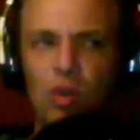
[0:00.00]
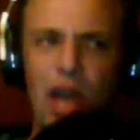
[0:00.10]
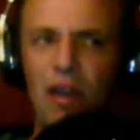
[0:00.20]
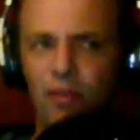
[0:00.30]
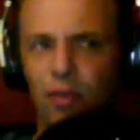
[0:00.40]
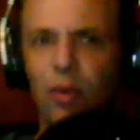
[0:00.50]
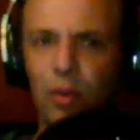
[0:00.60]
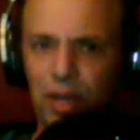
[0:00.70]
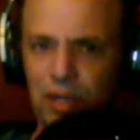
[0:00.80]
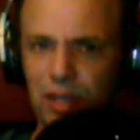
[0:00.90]
that for a
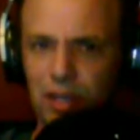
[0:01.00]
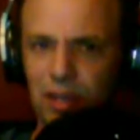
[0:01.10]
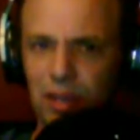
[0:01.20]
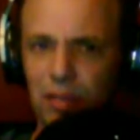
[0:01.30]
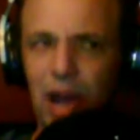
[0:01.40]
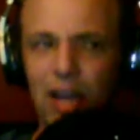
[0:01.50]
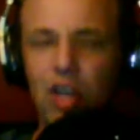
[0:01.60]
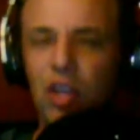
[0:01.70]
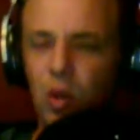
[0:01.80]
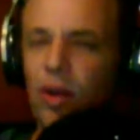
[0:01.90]
reason, but I
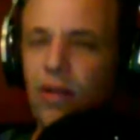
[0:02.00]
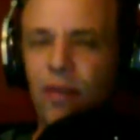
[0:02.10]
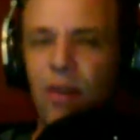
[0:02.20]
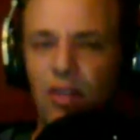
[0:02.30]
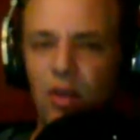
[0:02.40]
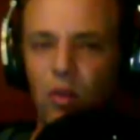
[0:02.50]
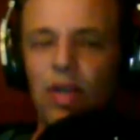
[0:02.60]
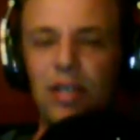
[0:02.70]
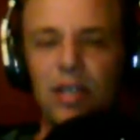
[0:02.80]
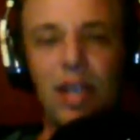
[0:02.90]
couldn't quite figure out the
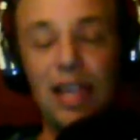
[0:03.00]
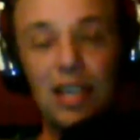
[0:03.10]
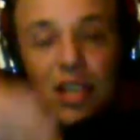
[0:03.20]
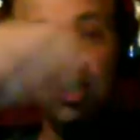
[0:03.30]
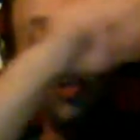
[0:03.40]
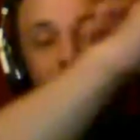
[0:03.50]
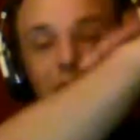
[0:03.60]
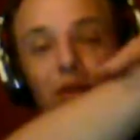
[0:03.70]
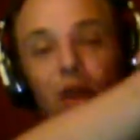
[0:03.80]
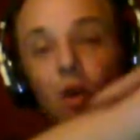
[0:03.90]
reason. And I didn't notice
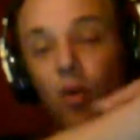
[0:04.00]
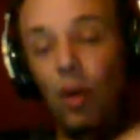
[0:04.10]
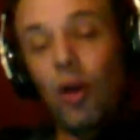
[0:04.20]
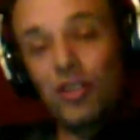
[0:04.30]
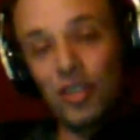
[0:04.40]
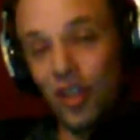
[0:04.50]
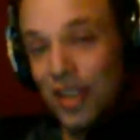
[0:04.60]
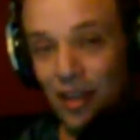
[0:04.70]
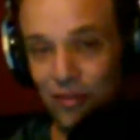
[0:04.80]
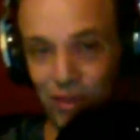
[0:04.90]
it when I watched it on
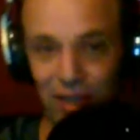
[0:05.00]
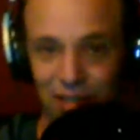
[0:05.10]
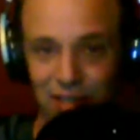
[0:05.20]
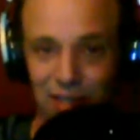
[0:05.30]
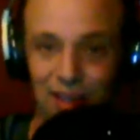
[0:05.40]
Netflix.